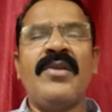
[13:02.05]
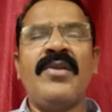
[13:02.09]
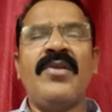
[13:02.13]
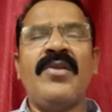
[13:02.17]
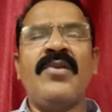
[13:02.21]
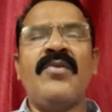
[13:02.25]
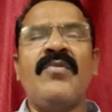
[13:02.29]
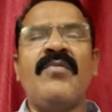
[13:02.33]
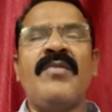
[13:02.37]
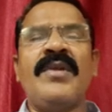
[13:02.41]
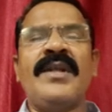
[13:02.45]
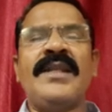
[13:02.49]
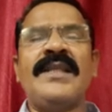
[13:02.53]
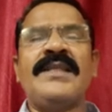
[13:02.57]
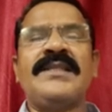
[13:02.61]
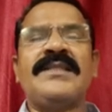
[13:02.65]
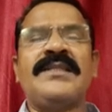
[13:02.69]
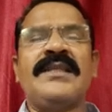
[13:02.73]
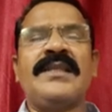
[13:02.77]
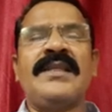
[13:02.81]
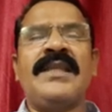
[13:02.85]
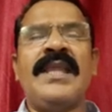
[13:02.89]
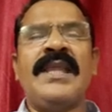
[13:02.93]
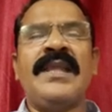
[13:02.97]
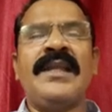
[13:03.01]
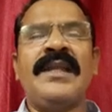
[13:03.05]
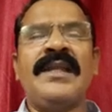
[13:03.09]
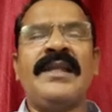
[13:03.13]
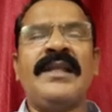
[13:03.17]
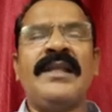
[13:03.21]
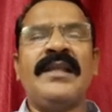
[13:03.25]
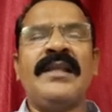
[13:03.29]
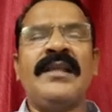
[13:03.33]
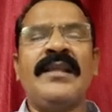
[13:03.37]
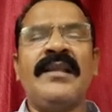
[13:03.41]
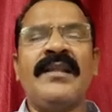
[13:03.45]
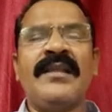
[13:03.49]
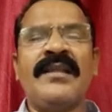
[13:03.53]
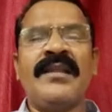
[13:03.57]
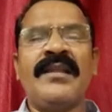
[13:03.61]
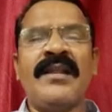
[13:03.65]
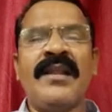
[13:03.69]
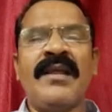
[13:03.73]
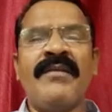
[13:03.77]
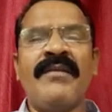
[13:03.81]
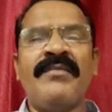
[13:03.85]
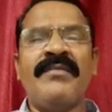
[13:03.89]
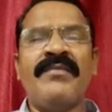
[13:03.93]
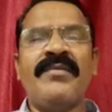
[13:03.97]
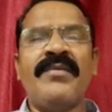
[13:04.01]
what is K critical
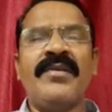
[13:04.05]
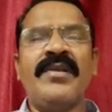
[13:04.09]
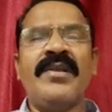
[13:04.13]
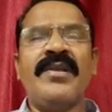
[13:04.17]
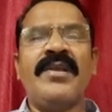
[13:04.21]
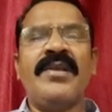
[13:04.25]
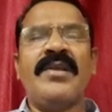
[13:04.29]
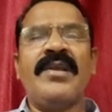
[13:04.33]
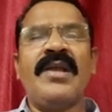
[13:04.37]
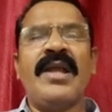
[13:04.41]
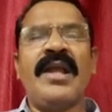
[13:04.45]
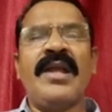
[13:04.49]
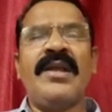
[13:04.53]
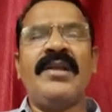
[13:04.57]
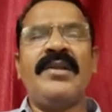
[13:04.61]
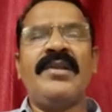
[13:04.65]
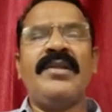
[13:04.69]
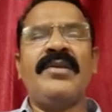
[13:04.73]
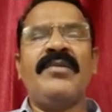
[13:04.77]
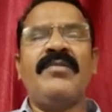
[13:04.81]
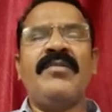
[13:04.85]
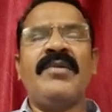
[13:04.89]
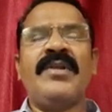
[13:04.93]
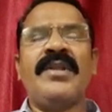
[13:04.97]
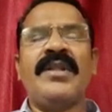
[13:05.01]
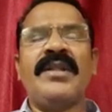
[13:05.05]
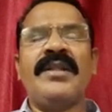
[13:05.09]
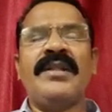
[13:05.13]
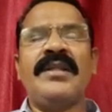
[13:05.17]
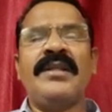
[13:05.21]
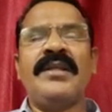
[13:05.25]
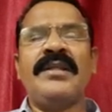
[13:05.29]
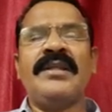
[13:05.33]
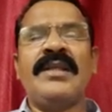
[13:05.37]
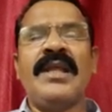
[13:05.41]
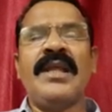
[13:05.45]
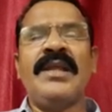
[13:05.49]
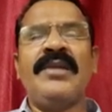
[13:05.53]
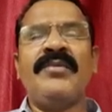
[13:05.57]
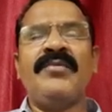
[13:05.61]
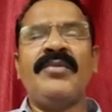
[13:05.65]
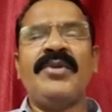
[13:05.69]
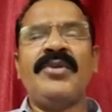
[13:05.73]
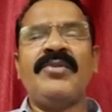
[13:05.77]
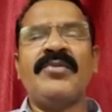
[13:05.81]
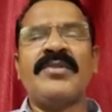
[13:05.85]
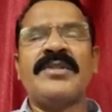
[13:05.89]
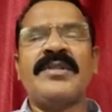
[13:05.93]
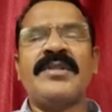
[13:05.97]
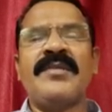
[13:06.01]
graph, and and we
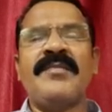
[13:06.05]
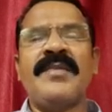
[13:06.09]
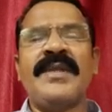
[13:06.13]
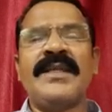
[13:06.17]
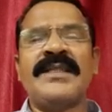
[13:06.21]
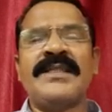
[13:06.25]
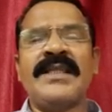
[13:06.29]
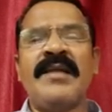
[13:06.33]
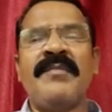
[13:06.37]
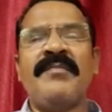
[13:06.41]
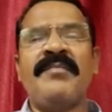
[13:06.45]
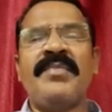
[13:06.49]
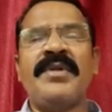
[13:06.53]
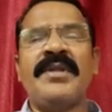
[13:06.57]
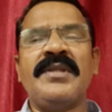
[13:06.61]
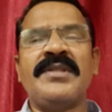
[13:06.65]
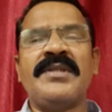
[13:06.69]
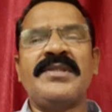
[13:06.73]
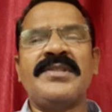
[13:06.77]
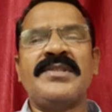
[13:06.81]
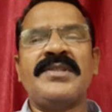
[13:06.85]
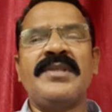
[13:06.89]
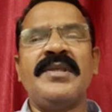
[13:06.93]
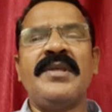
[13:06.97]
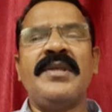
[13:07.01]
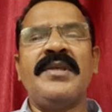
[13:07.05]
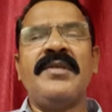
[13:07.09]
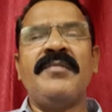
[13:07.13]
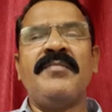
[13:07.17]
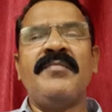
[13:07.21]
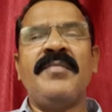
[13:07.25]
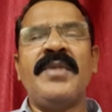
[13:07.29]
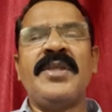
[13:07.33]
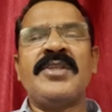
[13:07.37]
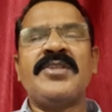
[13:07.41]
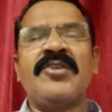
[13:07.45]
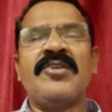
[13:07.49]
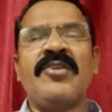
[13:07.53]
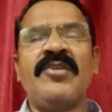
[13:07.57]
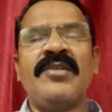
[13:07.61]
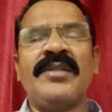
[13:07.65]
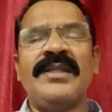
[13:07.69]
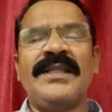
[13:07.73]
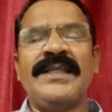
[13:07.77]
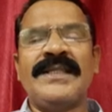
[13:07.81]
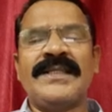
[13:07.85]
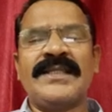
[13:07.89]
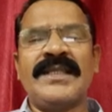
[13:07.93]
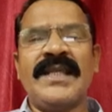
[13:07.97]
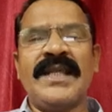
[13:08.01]
took some examples based on
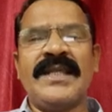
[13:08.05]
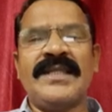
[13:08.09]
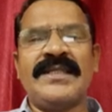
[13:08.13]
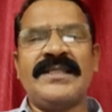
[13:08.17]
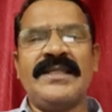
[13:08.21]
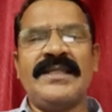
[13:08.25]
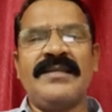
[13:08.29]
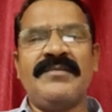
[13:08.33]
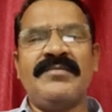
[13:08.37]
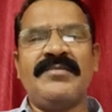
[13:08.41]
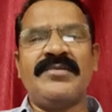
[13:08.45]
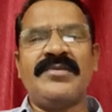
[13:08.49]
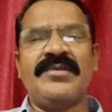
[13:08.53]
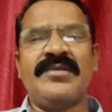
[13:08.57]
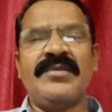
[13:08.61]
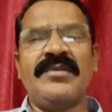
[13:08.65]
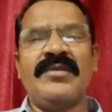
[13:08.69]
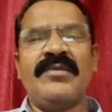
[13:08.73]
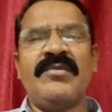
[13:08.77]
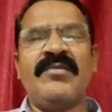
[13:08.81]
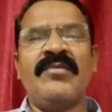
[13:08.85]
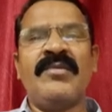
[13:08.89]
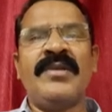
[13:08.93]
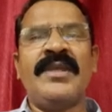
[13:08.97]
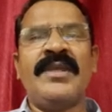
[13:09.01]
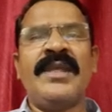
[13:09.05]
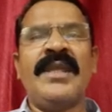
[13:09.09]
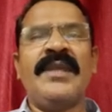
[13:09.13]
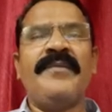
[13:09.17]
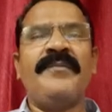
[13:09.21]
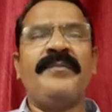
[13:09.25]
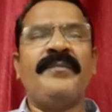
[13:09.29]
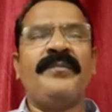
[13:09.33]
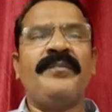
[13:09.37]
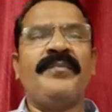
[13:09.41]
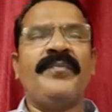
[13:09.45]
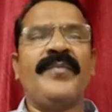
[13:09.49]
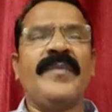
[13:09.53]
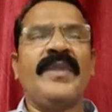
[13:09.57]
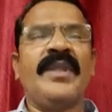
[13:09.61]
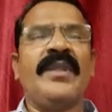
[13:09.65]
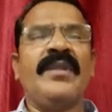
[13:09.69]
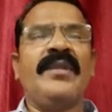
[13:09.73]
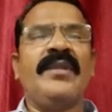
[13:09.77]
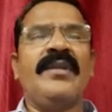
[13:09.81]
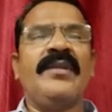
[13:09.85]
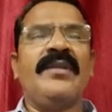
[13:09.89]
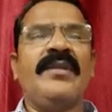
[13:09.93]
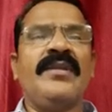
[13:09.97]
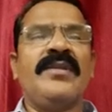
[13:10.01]
these concepts. Okay.
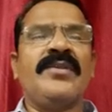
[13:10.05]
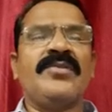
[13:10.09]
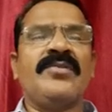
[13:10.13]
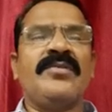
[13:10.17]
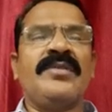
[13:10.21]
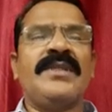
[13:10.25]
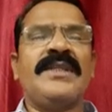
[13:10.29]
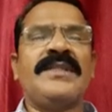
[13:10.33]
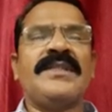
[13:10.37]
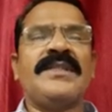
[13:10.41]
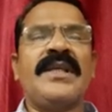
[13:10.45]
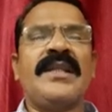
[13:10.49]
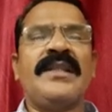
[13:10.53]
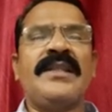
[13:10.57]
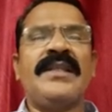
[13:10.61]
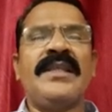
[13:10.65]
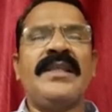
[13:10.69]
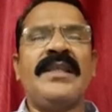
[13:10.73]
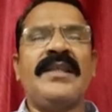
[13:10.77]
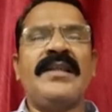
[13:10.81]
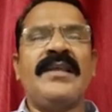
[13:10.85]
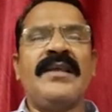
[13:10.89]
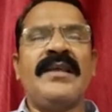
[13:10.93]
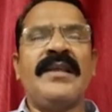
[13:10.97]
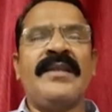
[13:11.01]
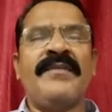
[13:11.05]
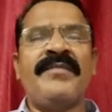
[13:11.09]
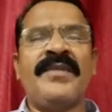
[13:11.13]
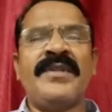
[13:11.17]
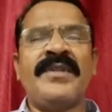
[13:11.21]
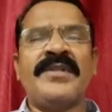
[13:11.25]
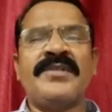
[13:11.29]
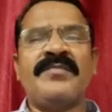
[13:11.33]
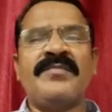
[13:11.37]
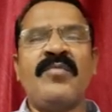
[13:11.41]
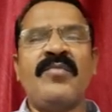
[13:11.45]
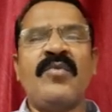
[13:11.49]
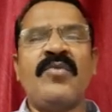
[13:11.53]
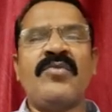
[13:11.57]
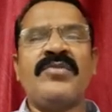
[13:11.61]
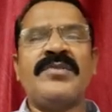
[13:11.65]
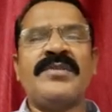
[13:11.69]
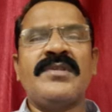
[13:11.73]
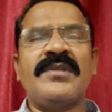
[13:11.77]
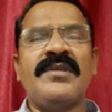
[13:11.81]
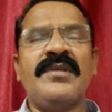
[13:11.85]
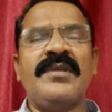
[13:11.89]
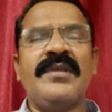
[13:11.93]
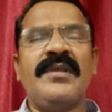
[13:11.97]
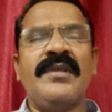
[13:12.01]
So these are the reference
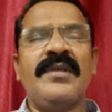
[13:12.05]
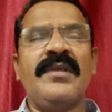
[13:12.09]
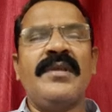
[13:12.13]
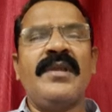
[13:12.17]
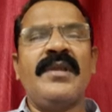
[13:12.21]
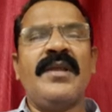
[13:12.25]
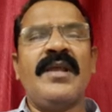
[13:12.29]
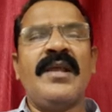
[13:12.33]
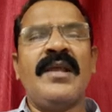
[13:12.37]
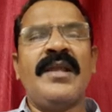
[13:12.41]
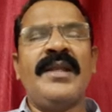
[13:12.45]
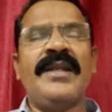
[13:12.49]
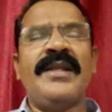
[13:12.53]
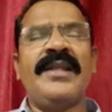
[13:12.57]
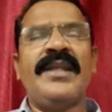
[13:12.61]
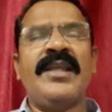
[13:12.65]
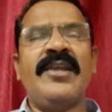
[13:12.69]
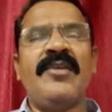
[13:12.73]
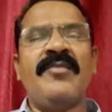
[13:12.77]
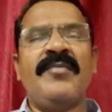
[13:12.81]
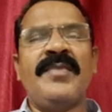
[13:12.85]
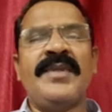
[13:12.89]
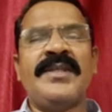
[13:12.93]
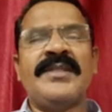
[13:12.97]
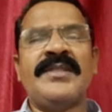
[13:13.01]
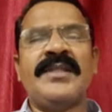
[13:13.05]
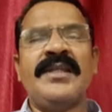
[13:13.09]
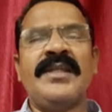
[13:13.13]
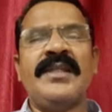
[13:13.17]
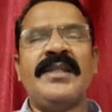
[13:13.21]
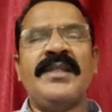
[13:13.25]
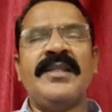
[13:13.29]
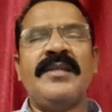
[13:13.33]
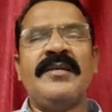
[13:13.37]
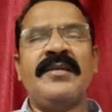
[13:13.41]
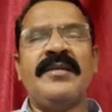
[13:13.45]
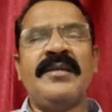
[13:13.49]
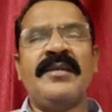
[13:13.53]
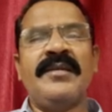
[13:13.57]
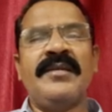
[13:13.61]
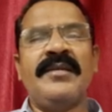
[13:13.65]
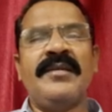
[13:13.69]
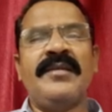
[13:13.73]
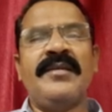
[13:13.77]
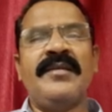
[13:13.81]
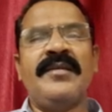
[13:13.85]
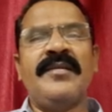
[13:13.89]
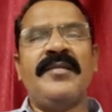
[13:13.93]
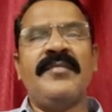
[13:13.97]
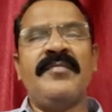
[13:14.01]
books. Already I have mentioned the
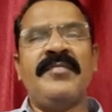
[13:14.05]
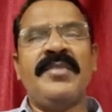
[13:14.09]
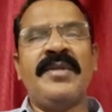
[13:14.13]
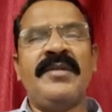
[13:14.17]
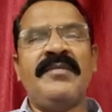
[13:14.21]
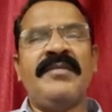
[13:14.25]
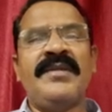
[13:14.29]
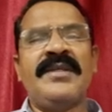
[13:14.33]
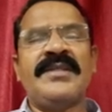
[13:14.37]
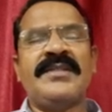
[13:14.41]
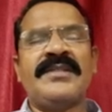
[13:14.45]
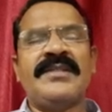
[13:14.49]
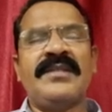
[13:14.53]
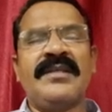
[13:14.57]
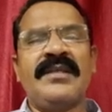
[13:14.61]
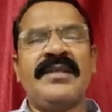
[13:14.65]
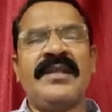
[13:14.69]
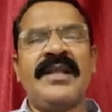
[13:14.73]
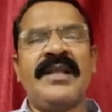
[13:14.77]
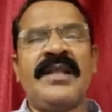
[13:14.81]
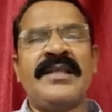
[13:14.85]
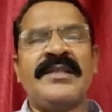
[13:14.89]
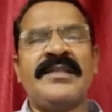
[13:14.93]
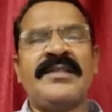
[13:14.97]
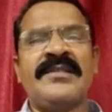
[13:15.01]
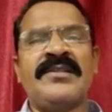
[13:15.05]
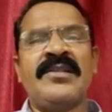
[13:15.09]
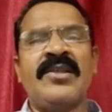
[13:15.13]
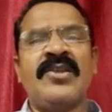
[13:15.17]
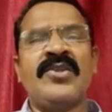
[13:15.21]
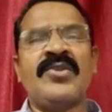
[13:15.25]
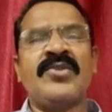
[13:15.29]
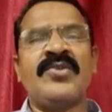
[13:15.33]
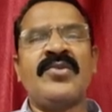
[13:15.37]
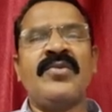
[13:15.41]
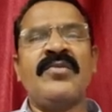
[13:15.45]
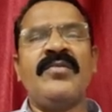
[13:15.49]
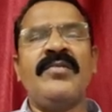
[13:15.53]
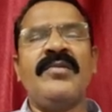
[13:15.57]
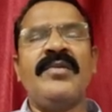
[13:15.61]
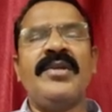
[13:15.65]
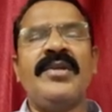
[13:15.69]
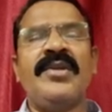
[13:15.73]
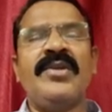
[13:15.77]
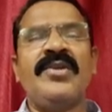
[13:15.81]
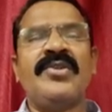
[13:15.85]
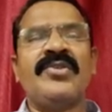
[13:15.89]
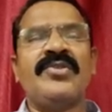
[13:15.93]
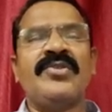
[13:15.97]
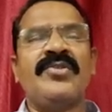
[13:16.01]
previous classes also.
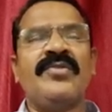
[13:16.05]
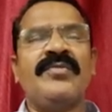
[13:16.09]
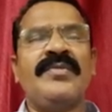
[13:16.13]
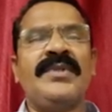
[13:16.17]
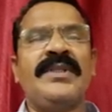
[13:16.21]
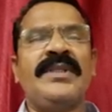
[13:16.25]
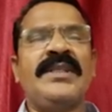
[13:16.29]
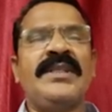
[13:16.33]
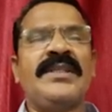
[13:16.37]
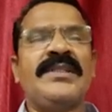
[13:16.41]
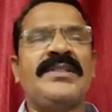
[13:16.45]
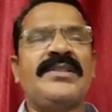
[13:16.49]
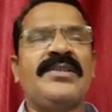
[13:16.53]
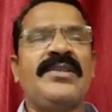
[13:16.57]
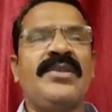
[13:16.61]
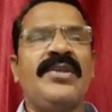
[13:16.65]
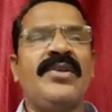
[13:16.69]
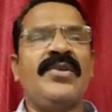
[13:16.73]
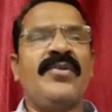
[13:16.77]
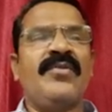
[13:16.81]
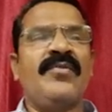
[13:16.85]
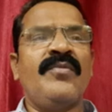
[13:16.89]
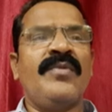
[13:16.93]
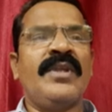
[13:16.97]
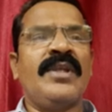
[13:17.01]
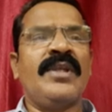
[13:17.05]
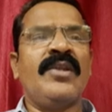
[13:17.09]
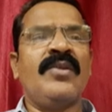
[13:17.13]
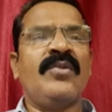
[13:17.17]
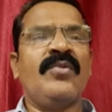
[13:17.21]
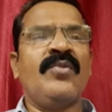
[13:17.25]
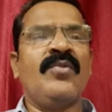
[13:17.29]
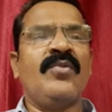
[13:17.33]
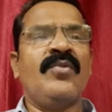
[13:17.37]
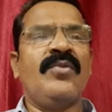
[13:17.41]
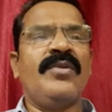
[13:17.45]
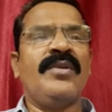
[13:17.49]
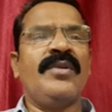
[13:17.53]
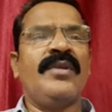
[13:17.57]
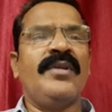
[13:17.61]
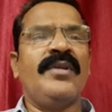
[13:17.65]
So with this, we conclude